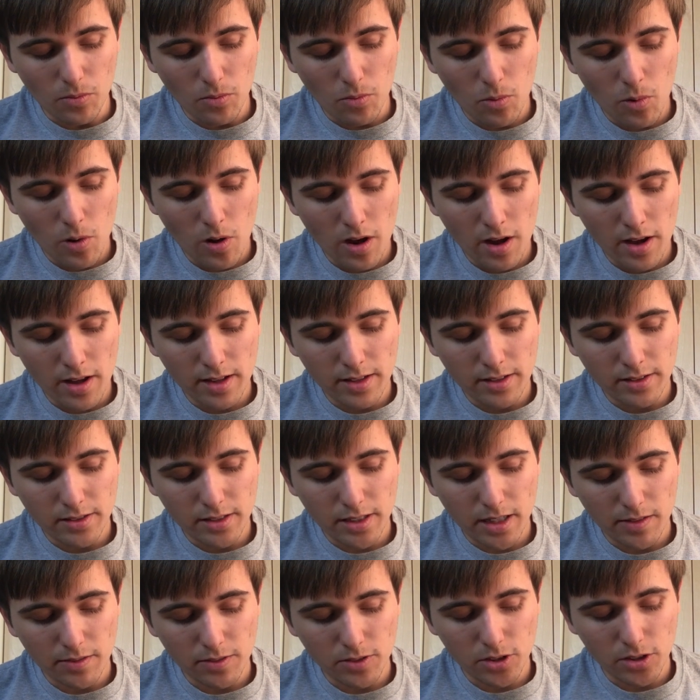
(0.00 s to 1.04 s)
1
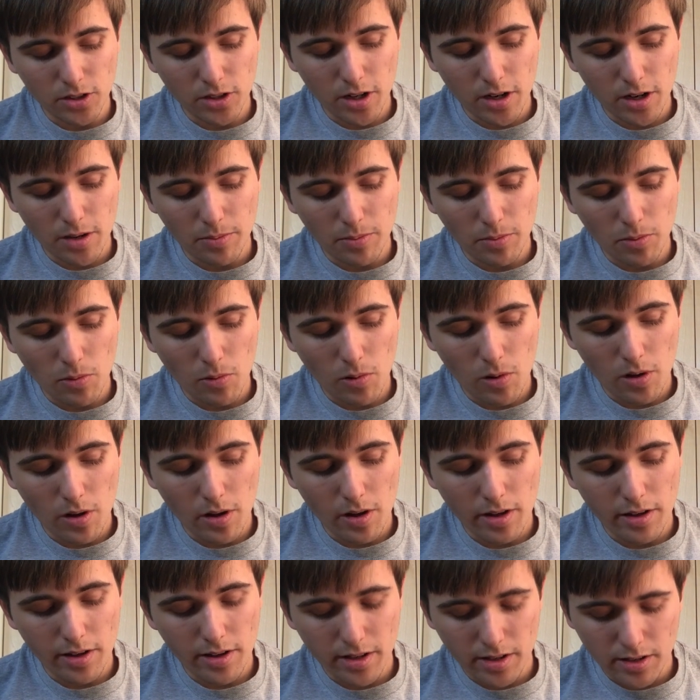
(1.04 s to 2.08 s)
7 sharp
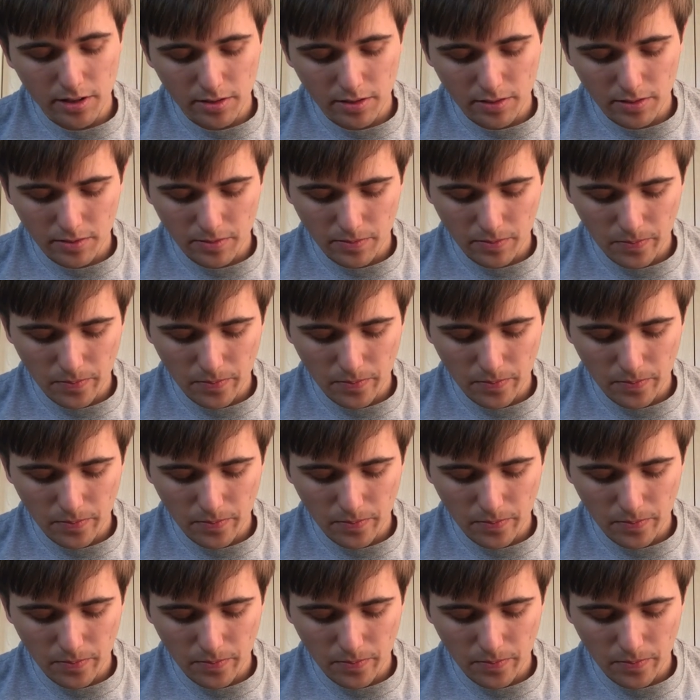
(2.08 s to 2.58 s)
1